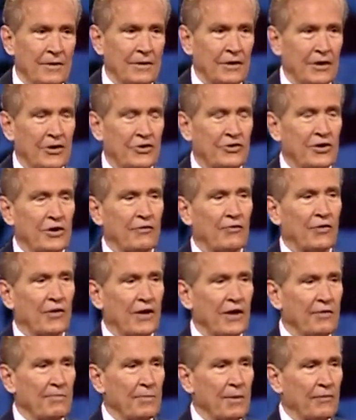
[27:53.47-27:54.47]
He said,
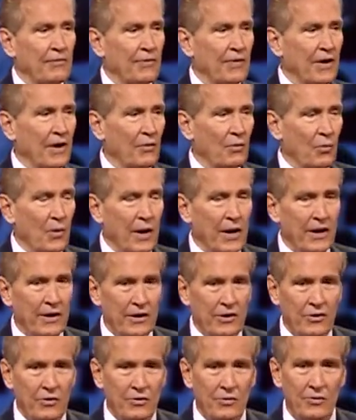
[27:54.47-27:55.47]
forgive me for not
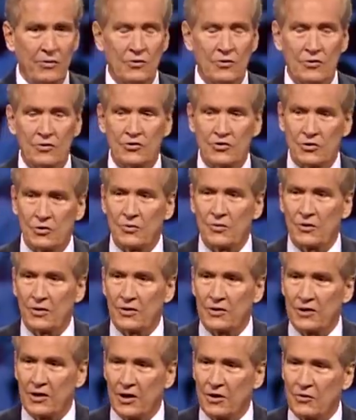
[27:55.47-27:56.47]
writing you sooner
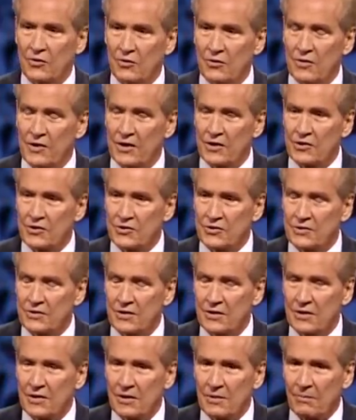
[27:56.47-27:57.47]
and telling you this,
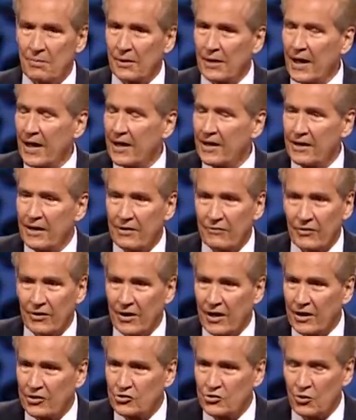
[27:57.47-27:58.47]
but I never
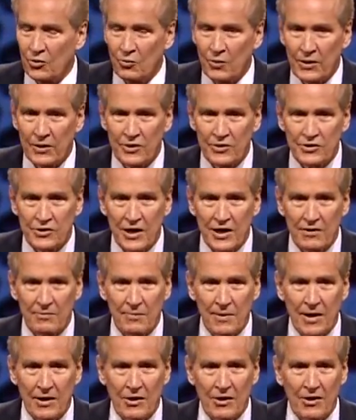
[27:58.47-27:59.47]
got your witness out of
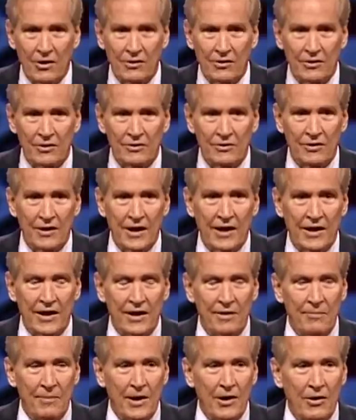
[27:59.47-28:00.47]
my heart until I
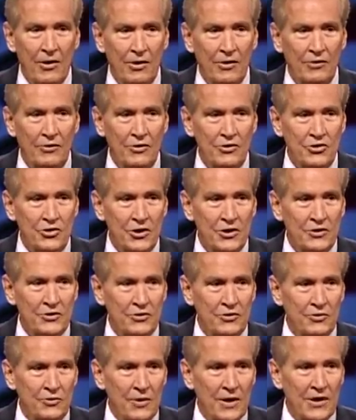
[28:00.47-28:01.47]
gave my heart to
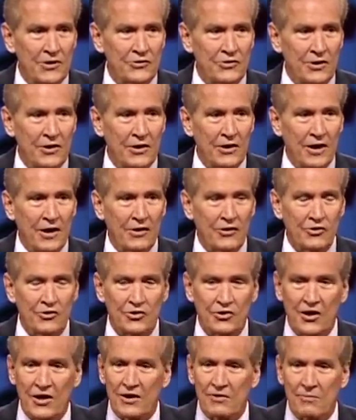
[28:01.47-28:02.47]
Jesus Christ, and God has
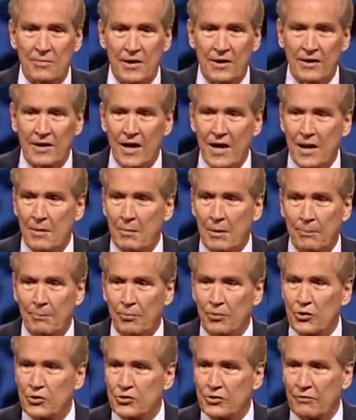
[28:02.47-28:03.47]
saved me, and now I'm a
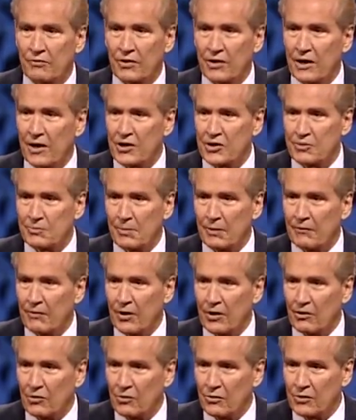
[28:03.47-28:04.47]
preacher of the gospel of
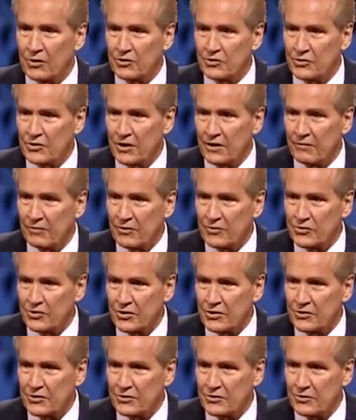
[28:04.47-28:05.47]
our Lord and Savior
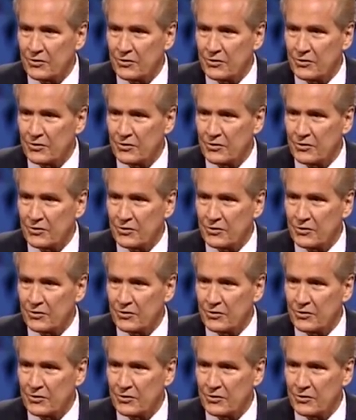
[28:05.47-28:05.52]
Jesus